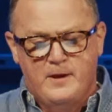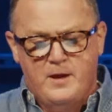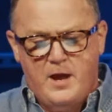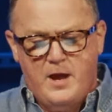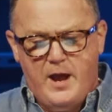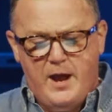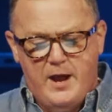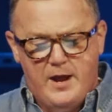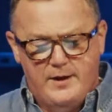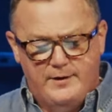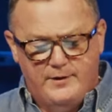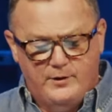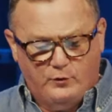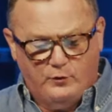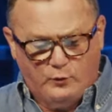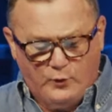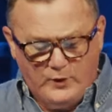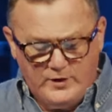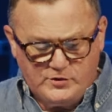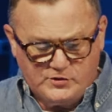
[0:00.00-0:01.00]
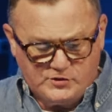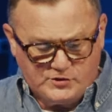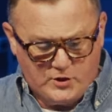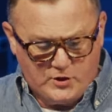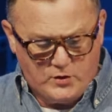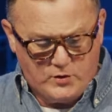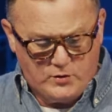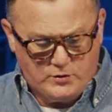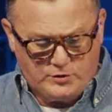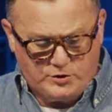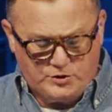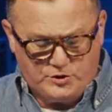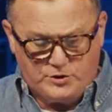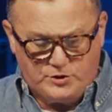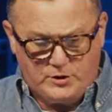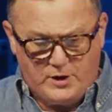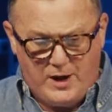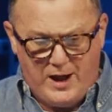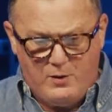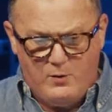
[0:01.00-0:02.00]
And research,
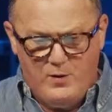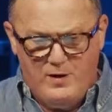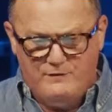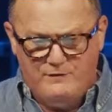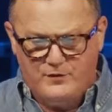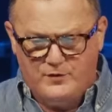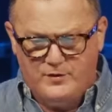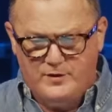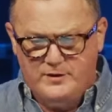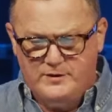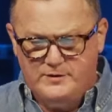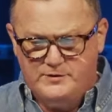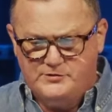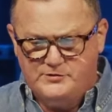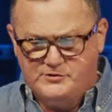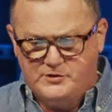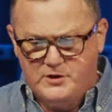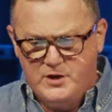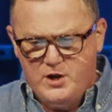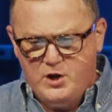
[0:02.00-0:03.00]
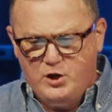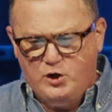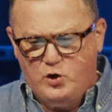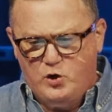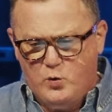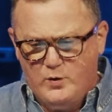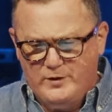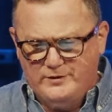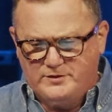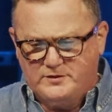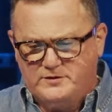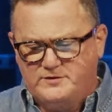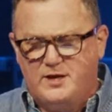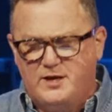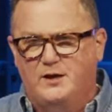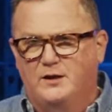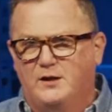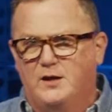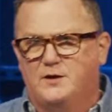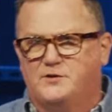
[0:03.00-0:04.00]
however, is going to
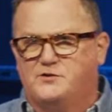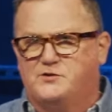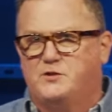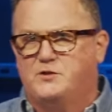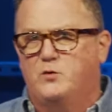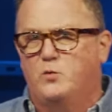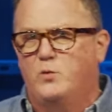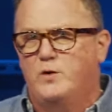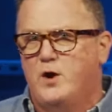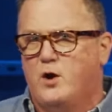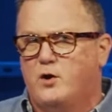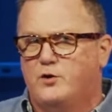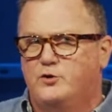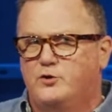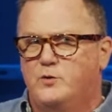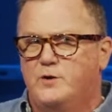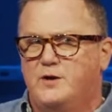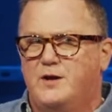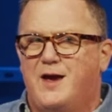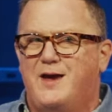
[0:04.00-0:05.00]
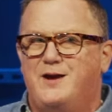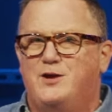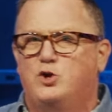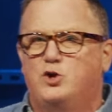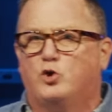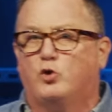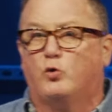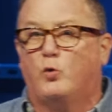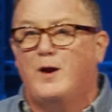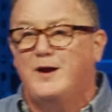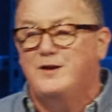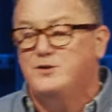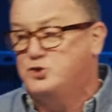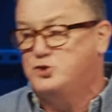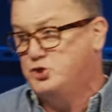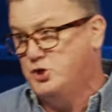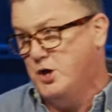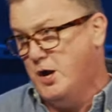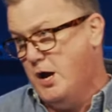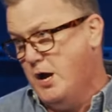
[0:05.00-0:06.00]
tell us that we are doing a great
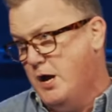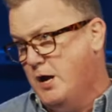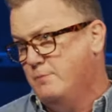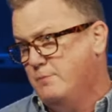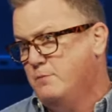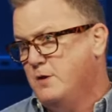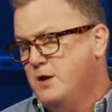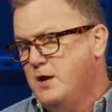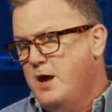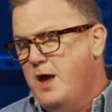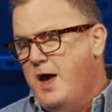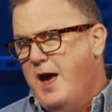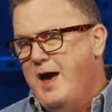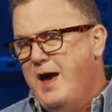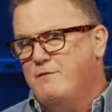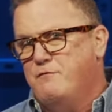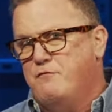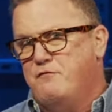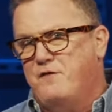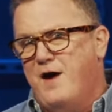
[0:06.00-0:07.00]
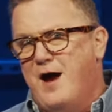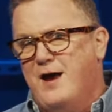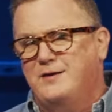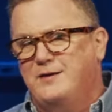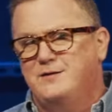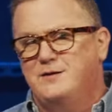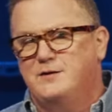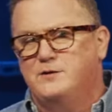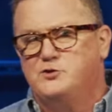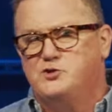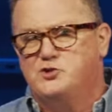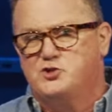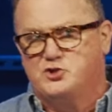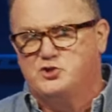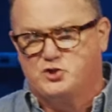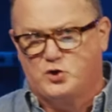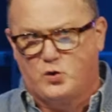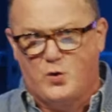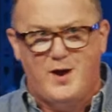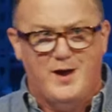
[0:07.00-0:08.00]
job at finding
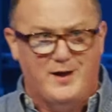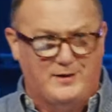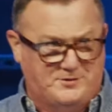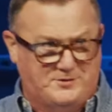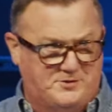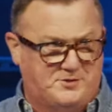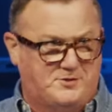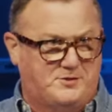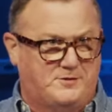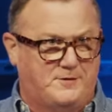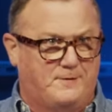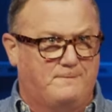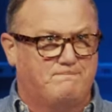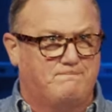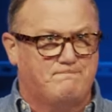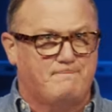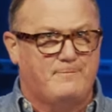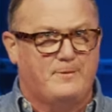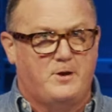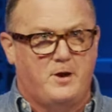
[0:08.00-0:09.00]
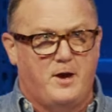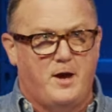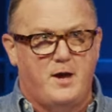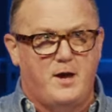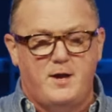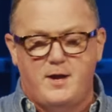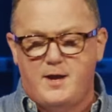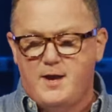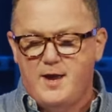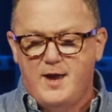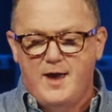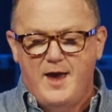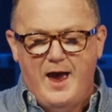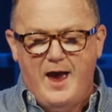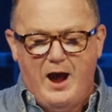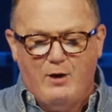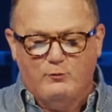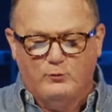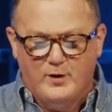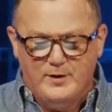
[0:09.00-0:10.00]
stress. Okay?
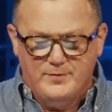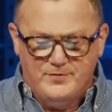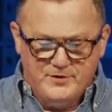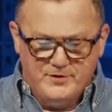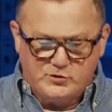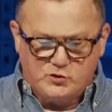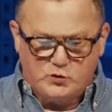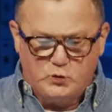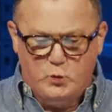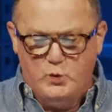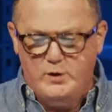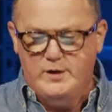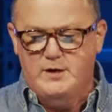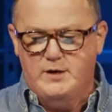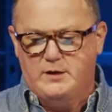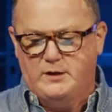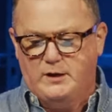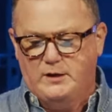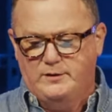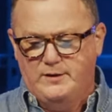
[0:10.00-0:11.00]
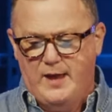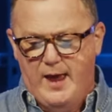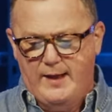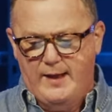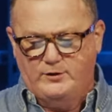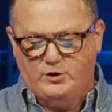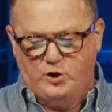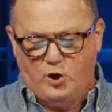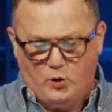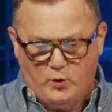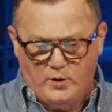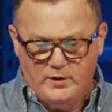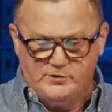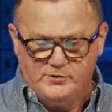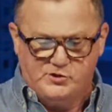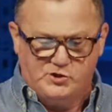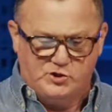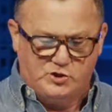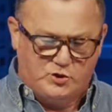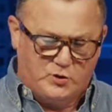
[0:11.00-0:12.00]
I read this week that current
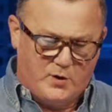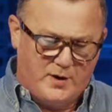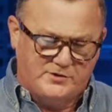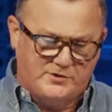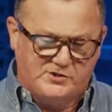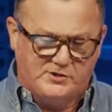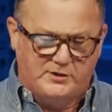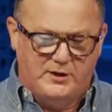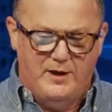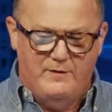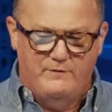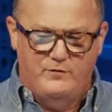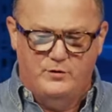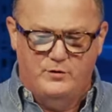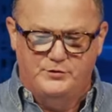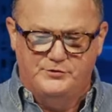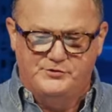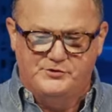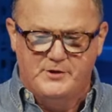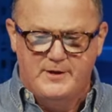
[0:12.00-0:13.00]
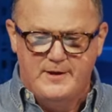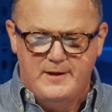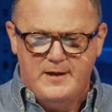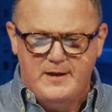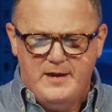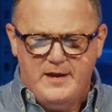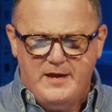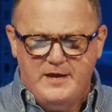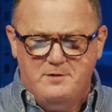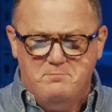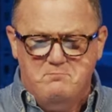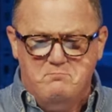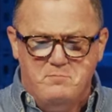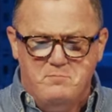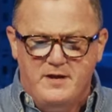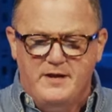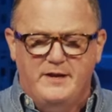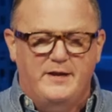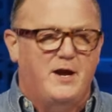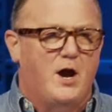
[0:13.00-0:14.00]
stress levels in
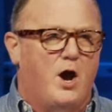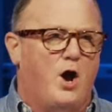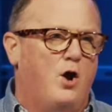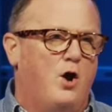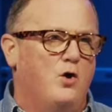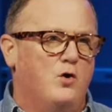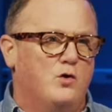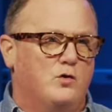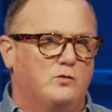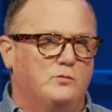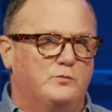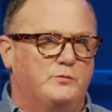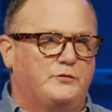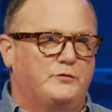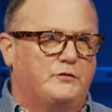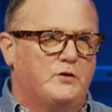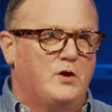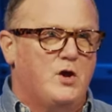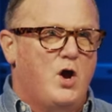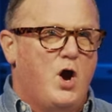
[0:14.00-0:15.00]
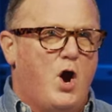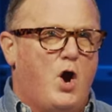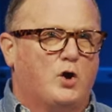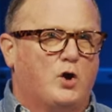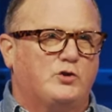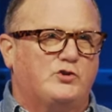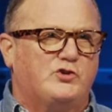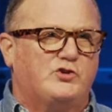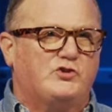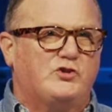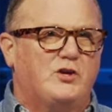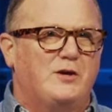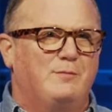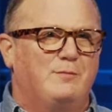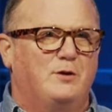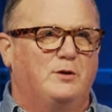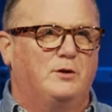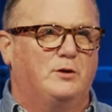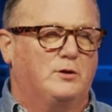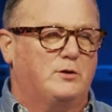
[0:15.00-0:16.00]
many homes are
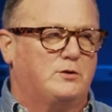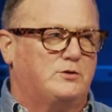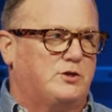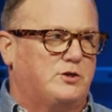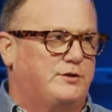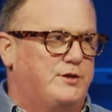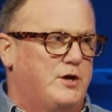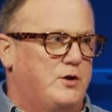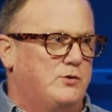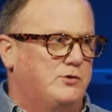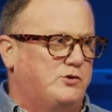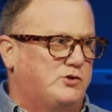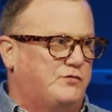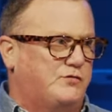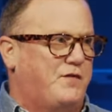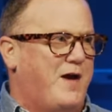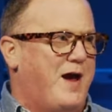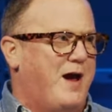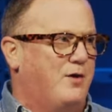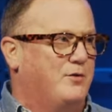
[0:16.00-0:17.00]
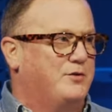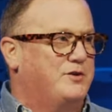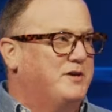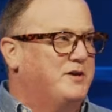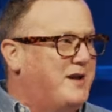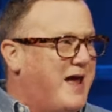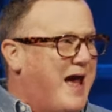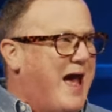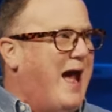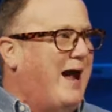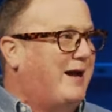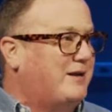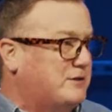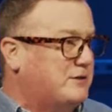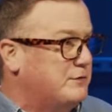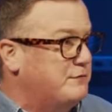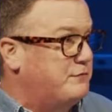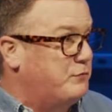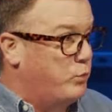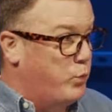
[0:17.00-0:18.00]
similar to those found in
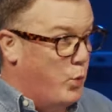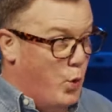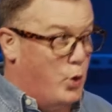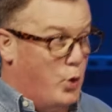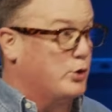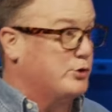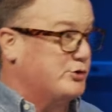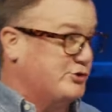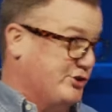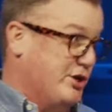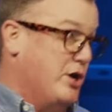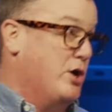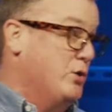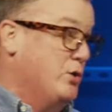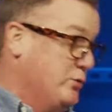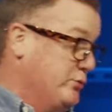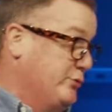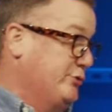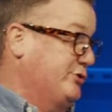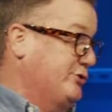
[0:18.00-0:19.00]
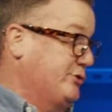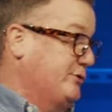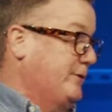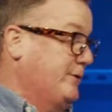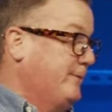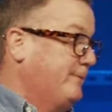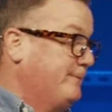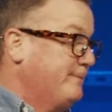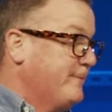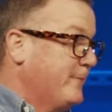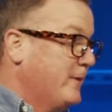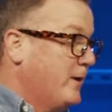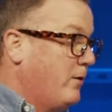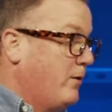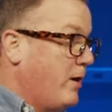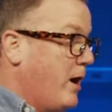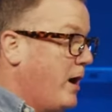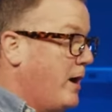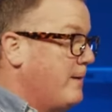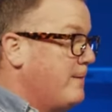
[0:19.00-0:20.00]
active war zones. All
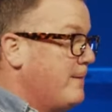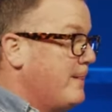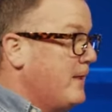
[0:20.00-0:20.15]
right?